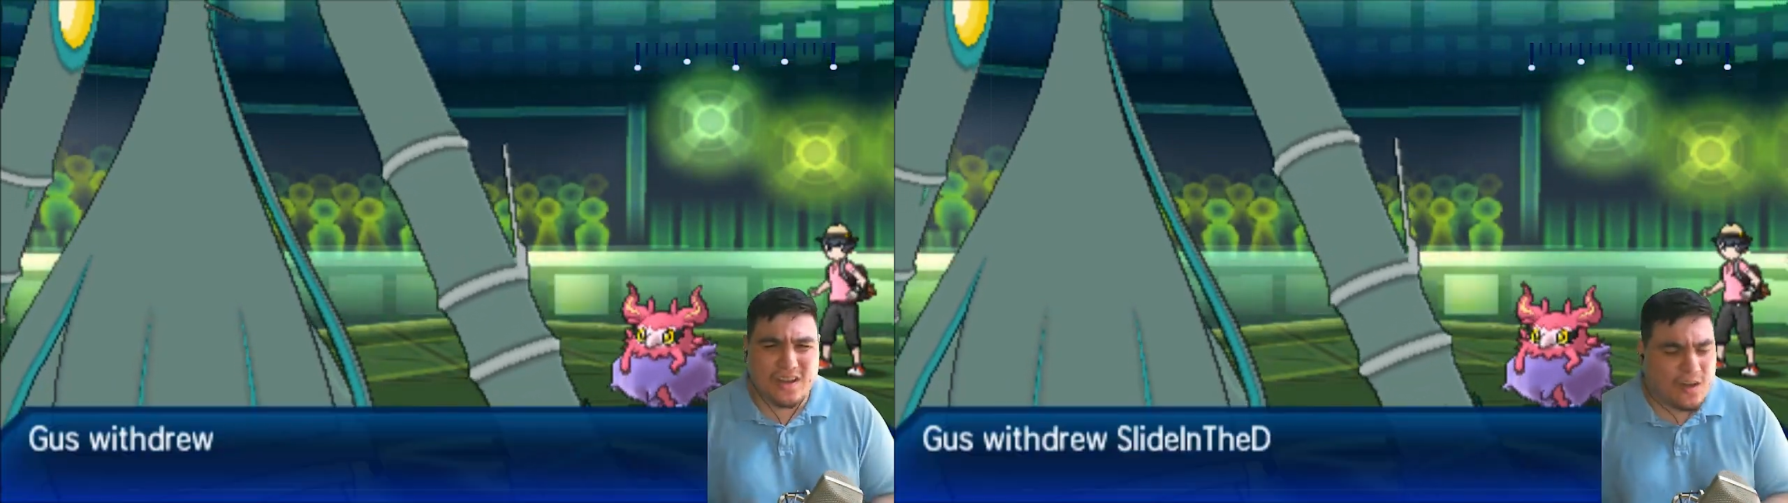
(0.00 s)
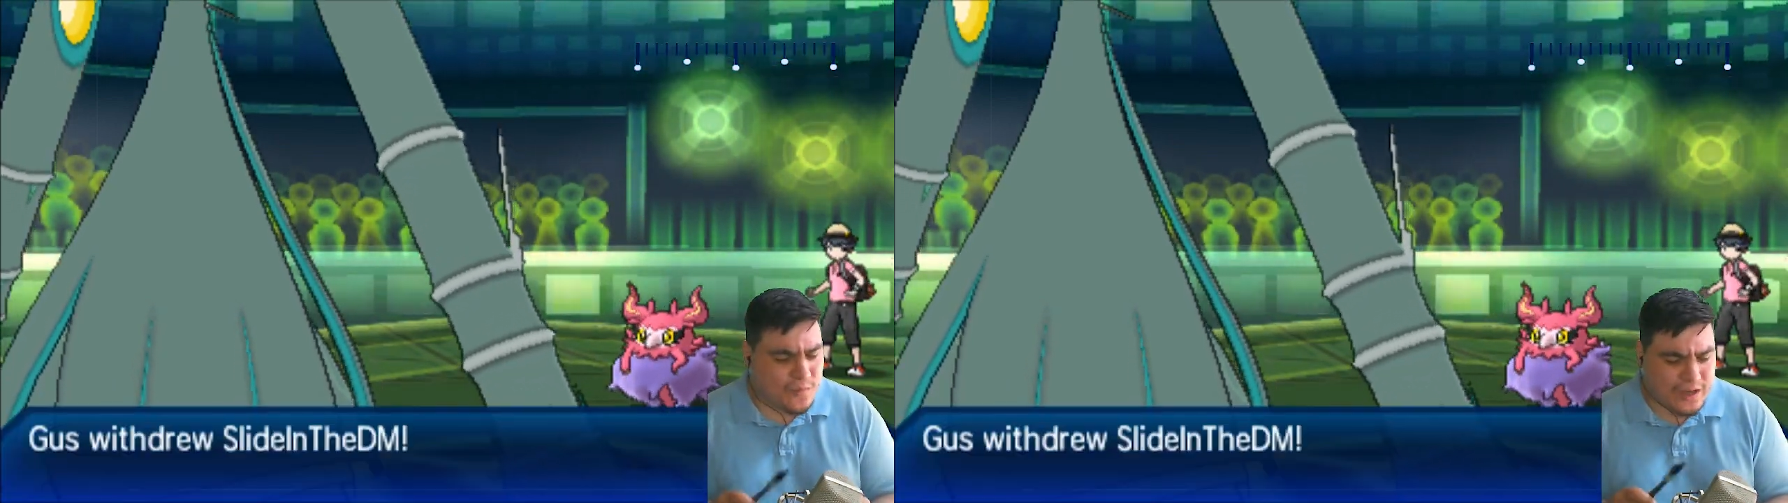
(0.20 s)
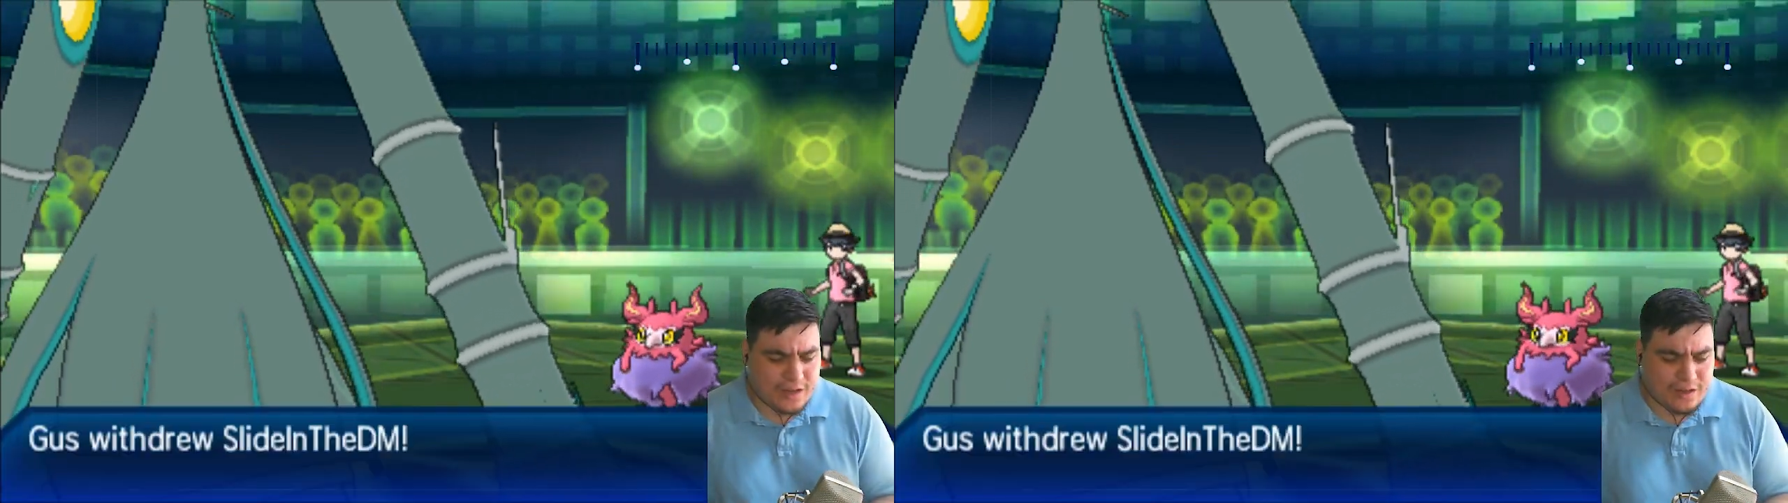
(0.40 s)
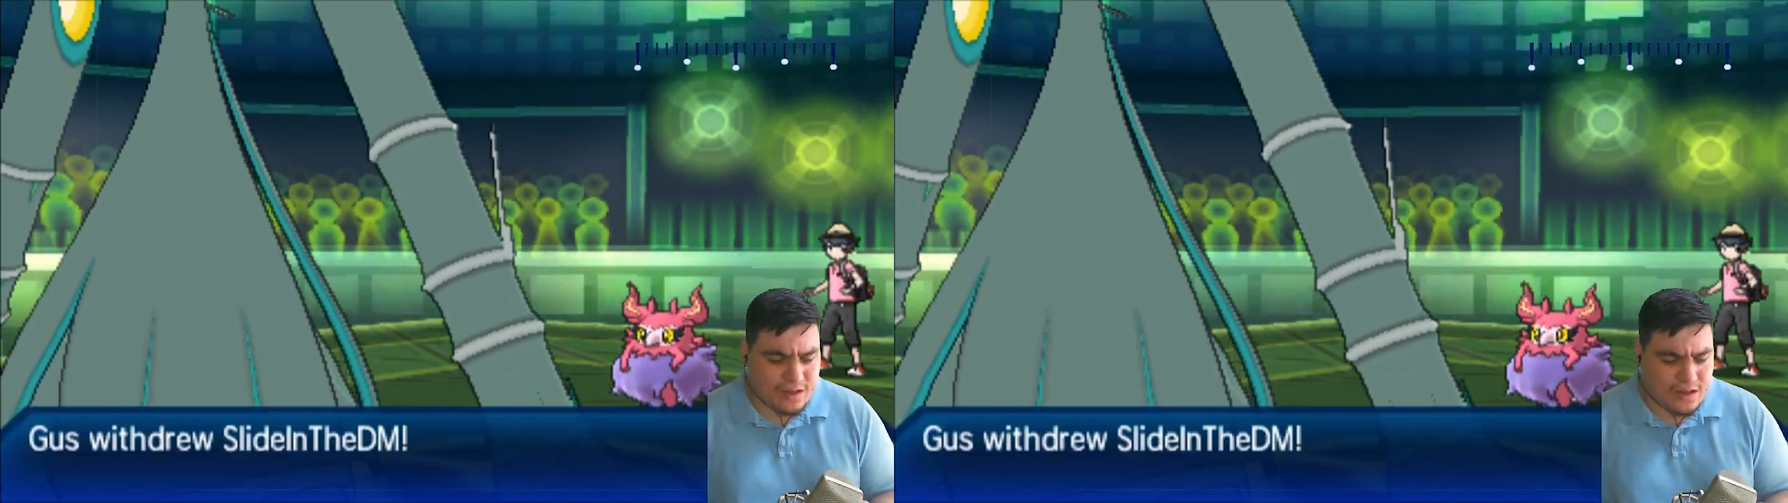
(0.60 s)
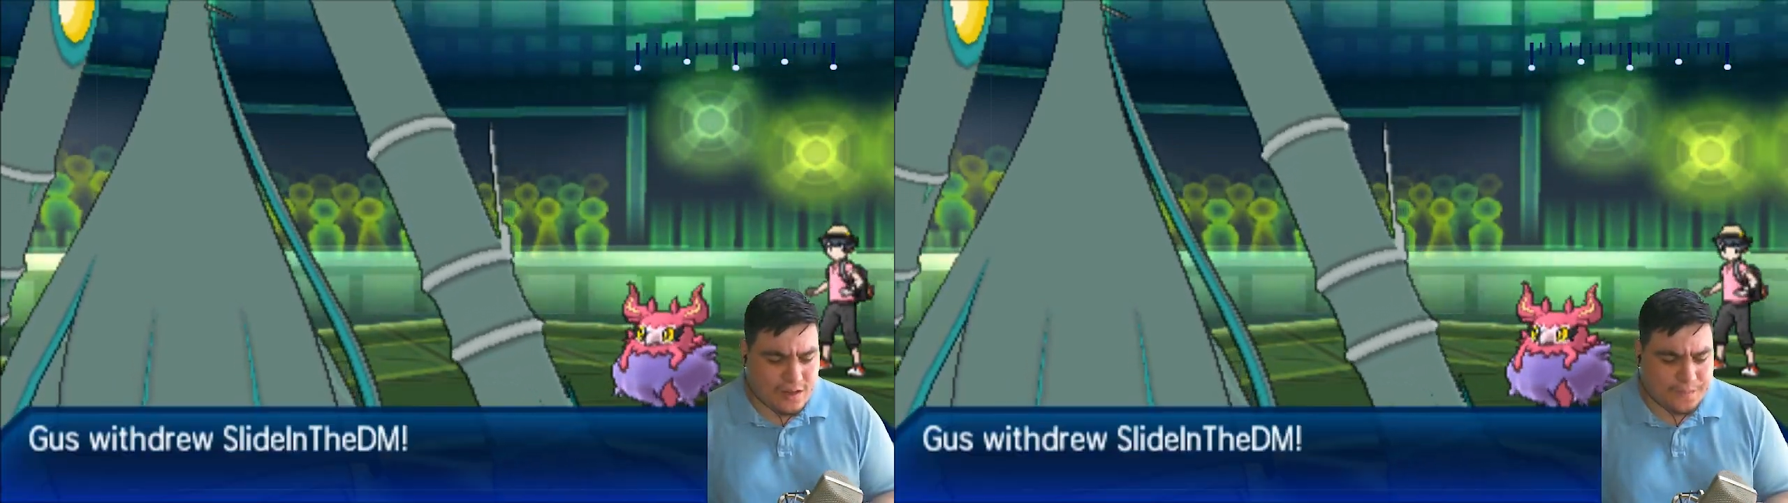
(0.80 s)
Calm Mind,
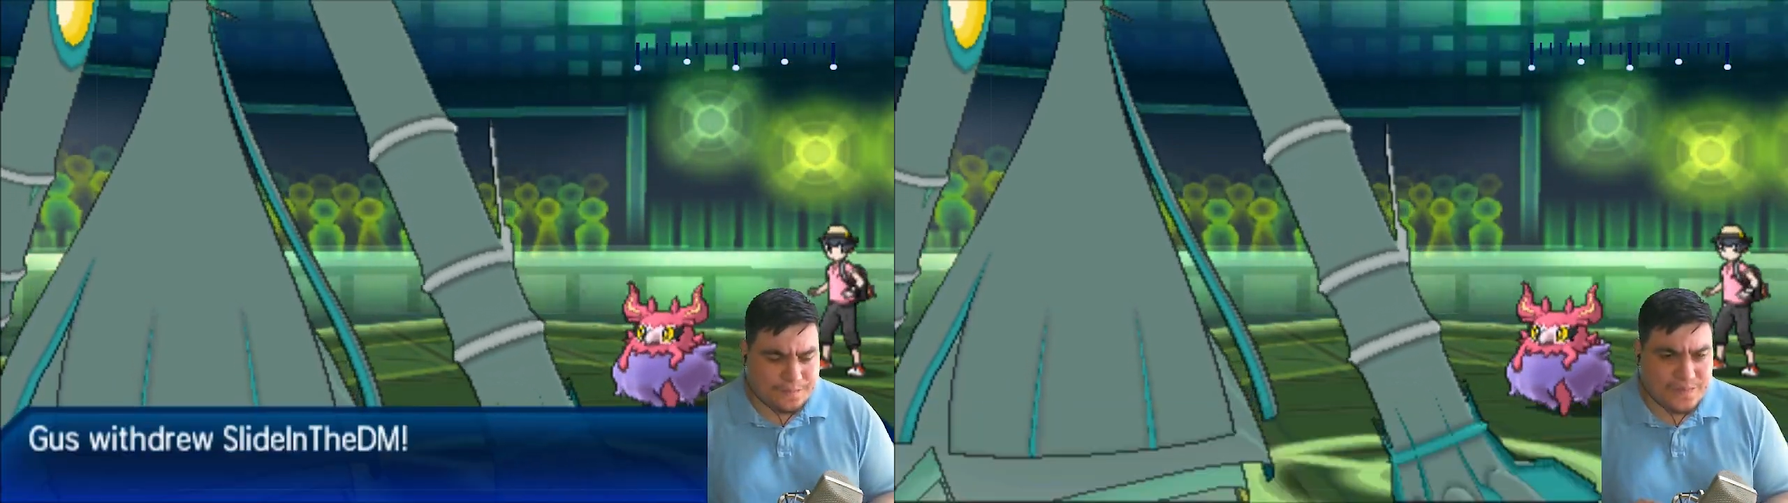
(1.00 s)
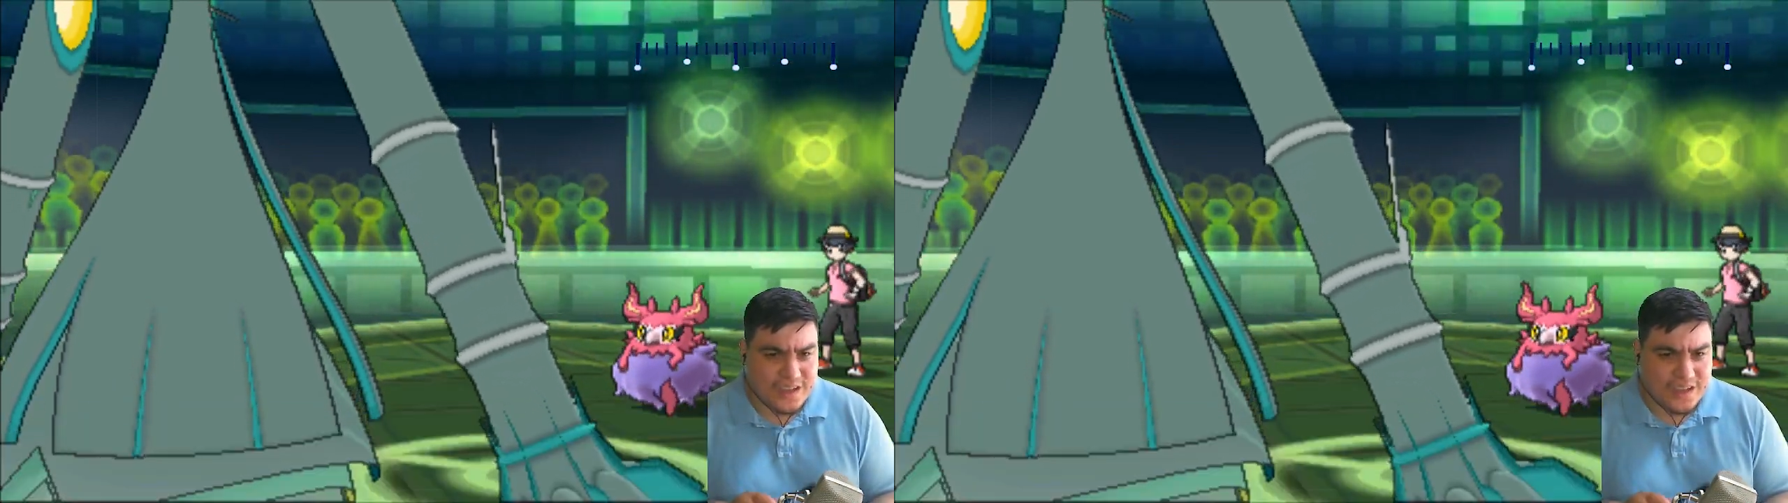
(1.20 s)
um,